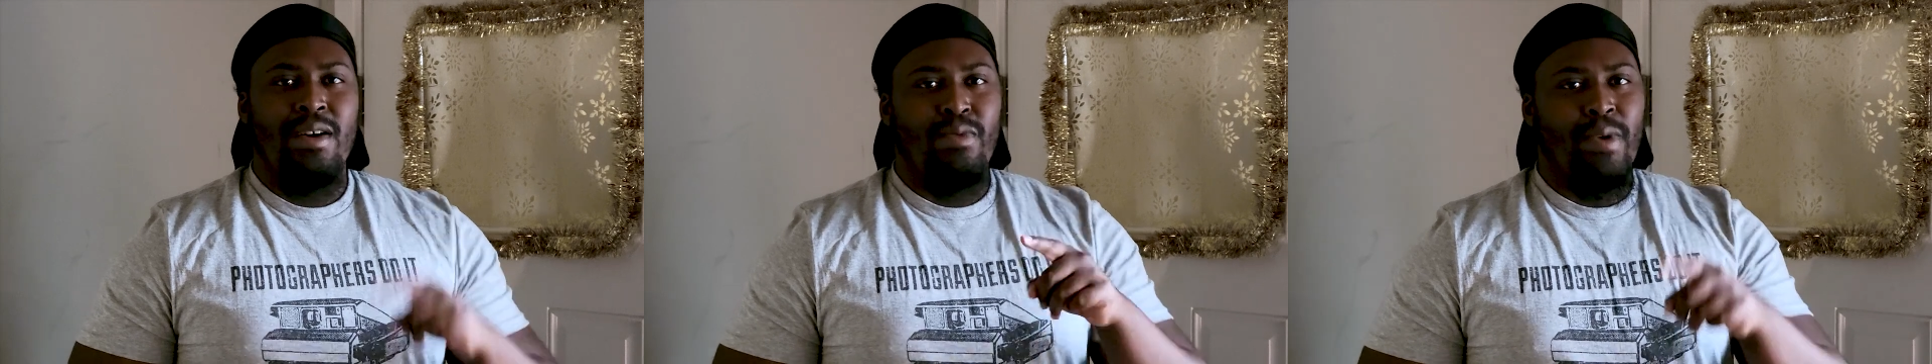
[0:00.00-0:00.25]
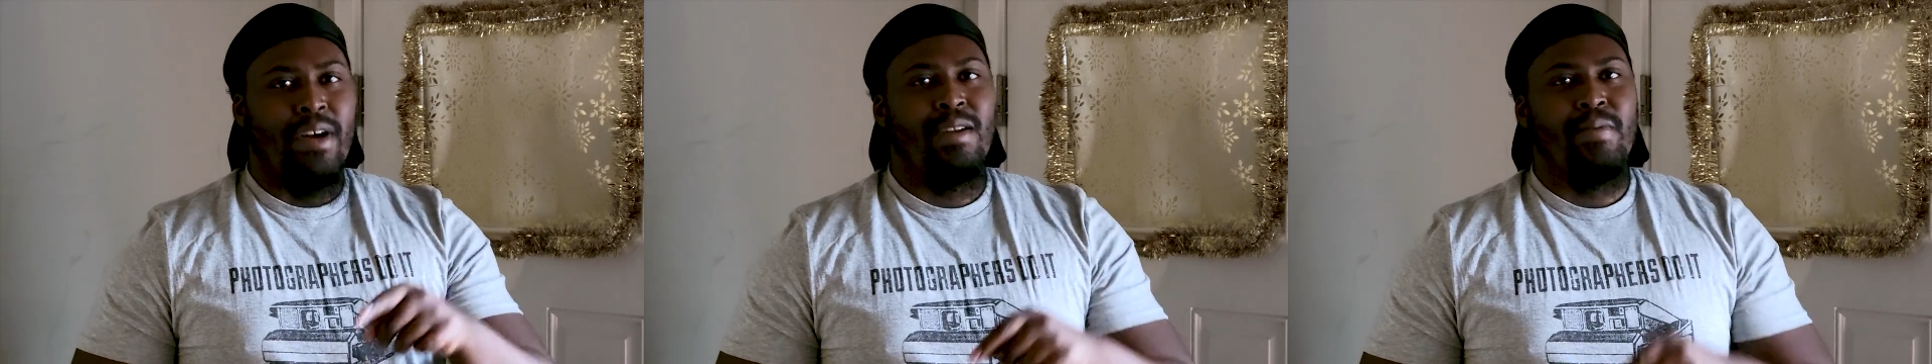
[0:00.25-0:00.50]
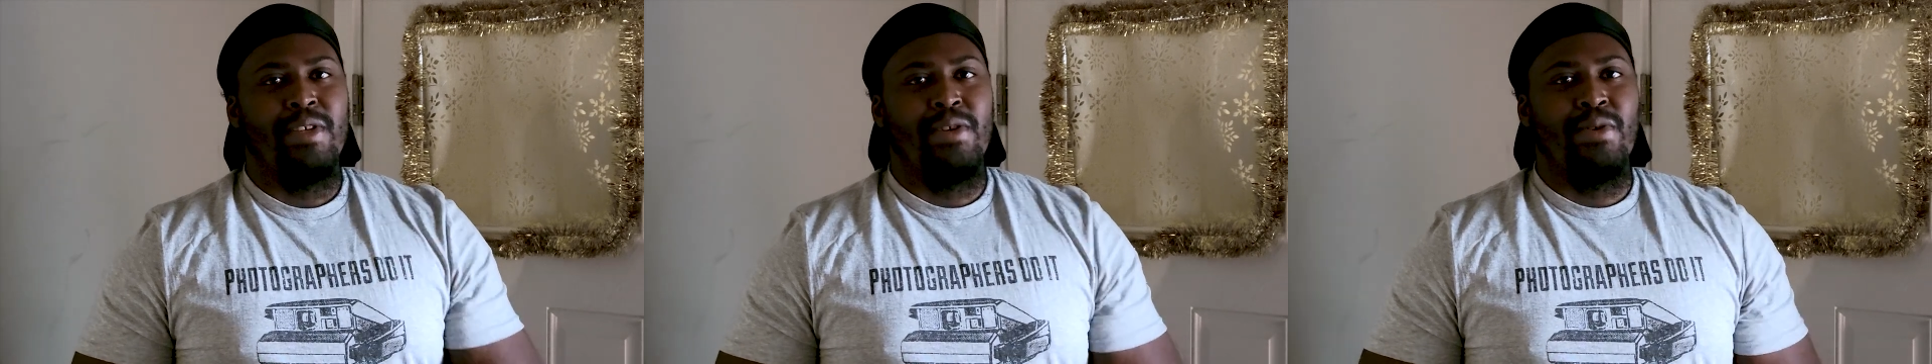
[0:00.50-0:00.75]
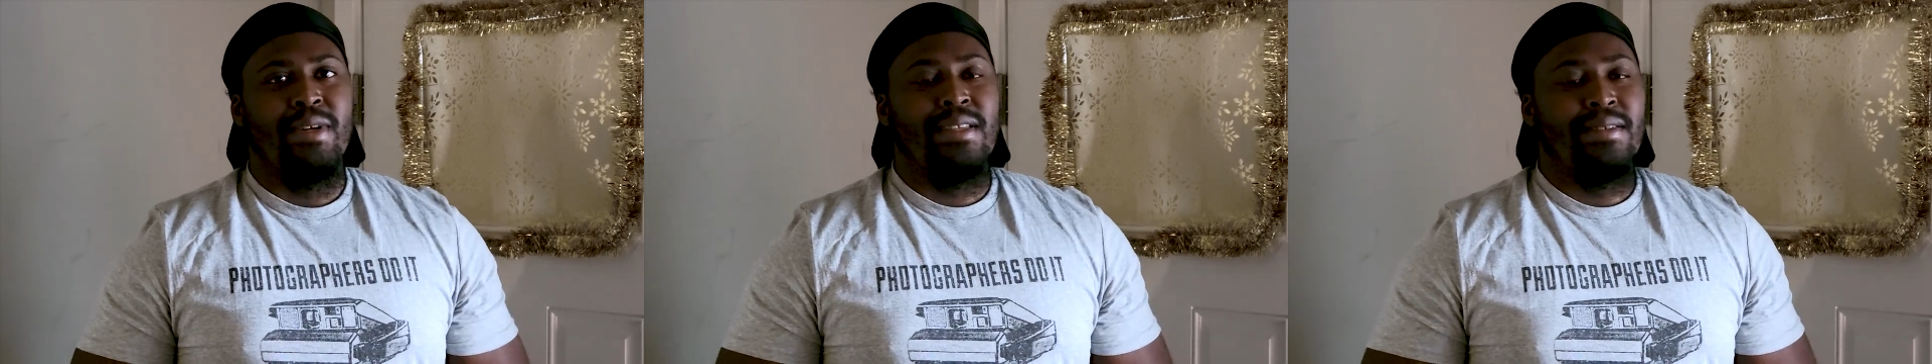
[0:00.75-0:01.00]
We're going to be
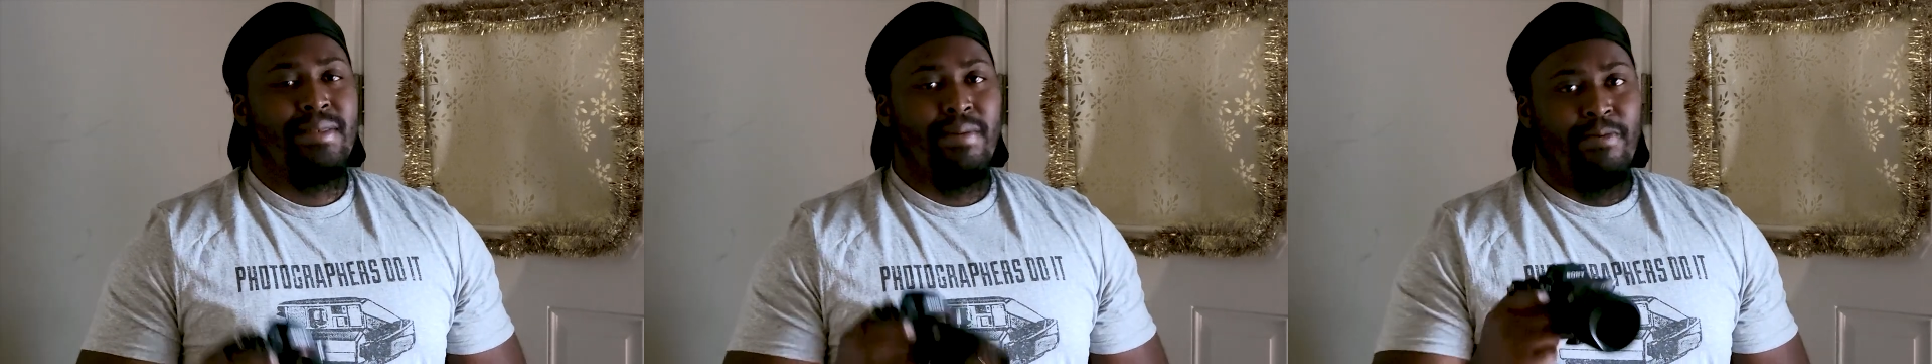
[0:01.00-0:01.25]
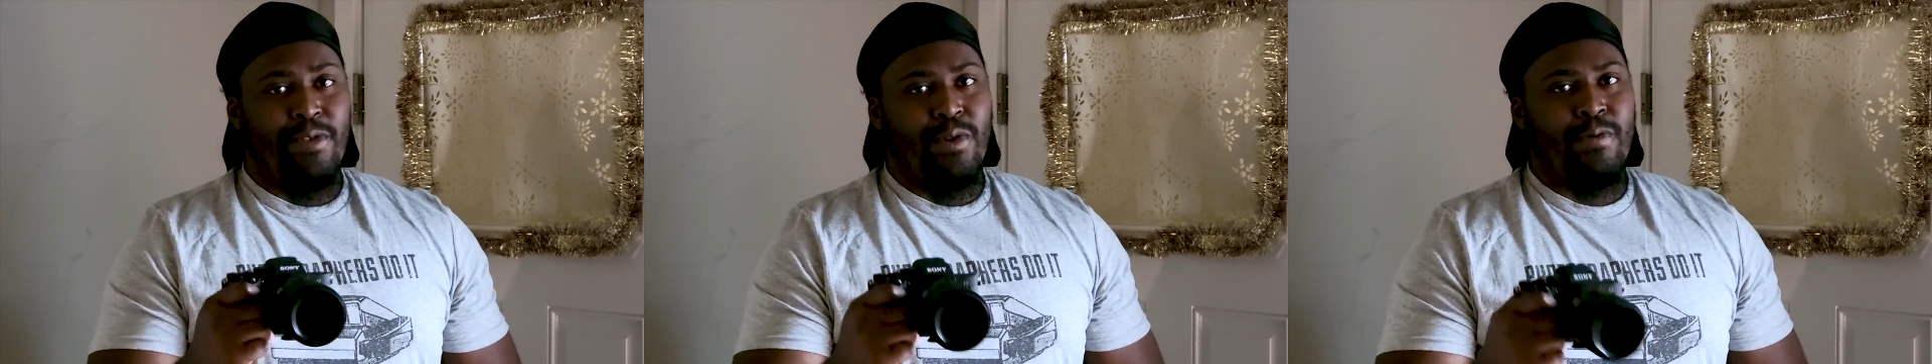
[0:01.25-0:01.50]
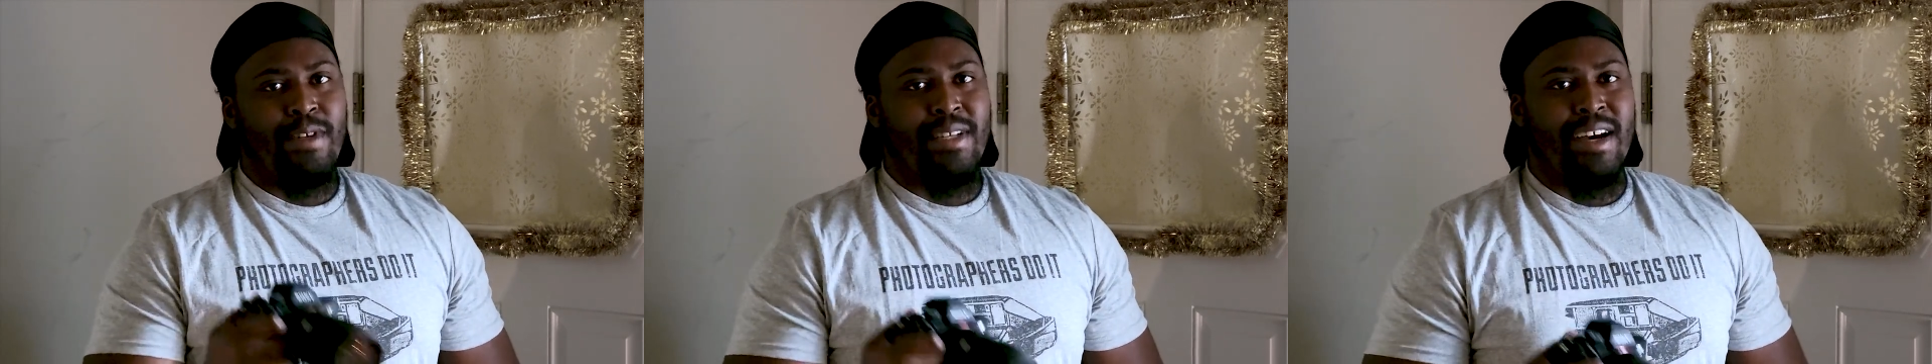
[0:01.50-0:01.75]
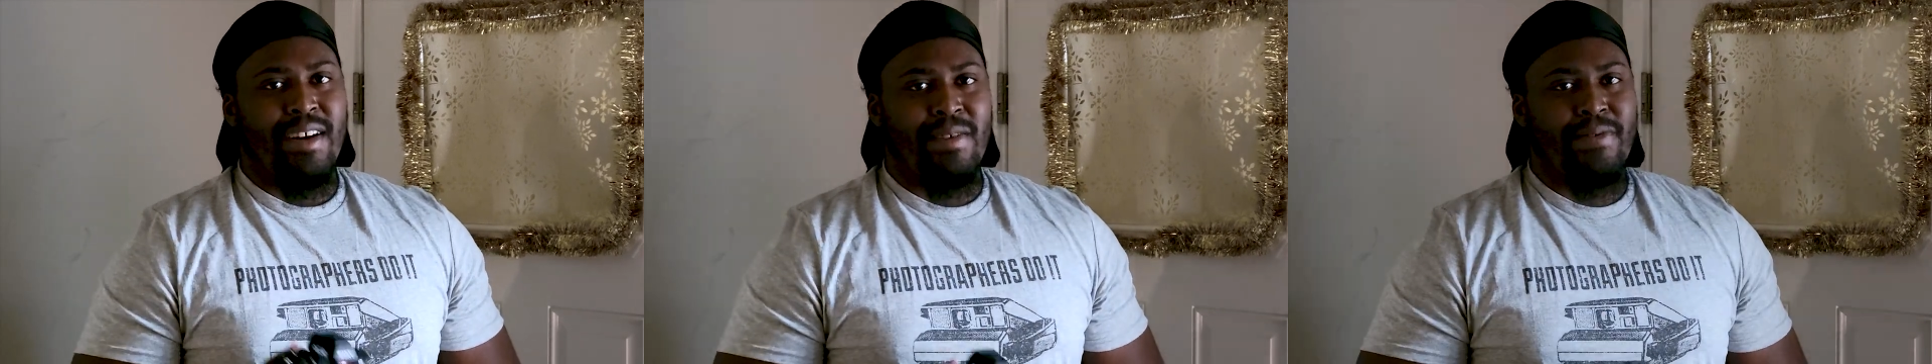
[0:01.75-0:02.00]
doing some food
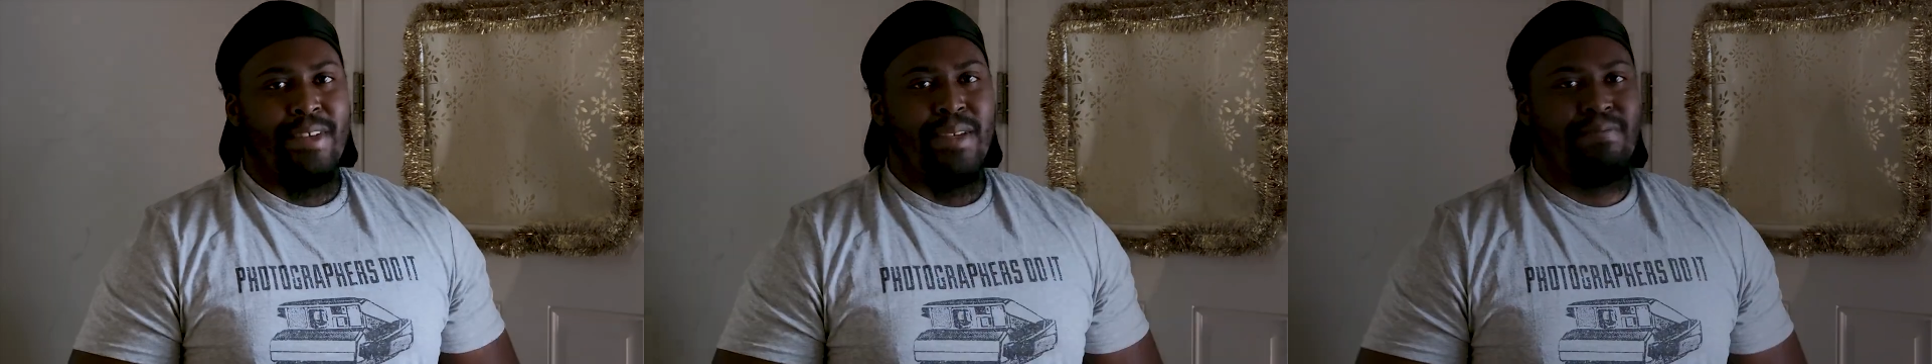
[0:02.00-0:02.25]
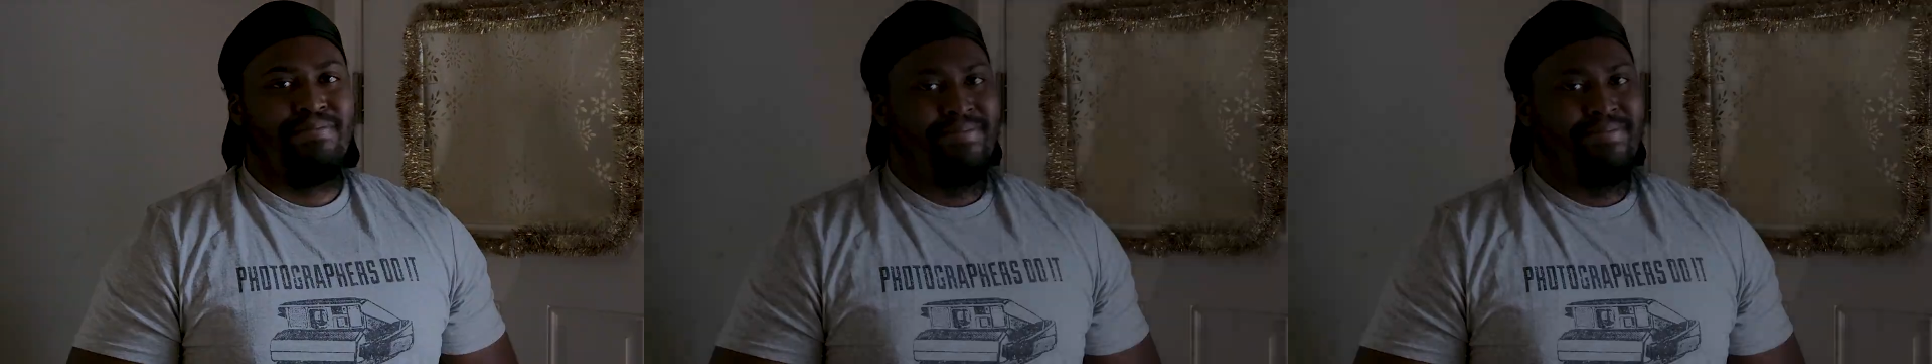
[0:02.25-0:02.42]
photography.